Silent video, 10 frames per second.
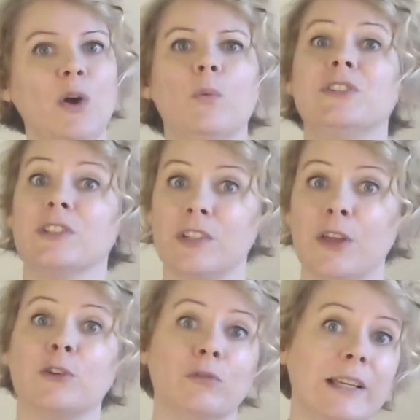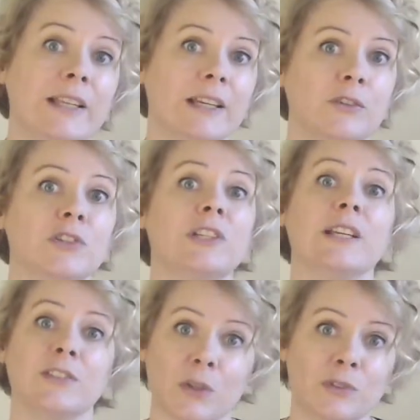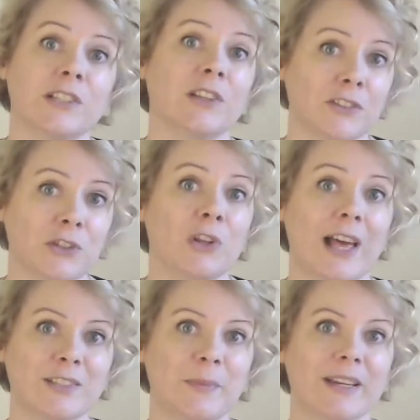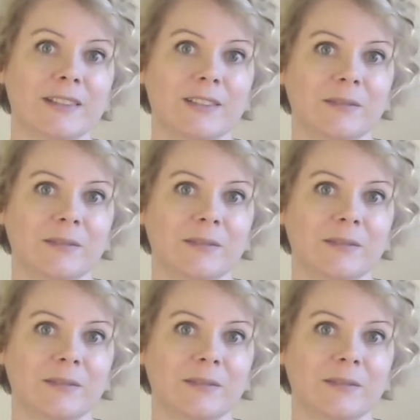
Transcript: which is another really interesting sociological aspect.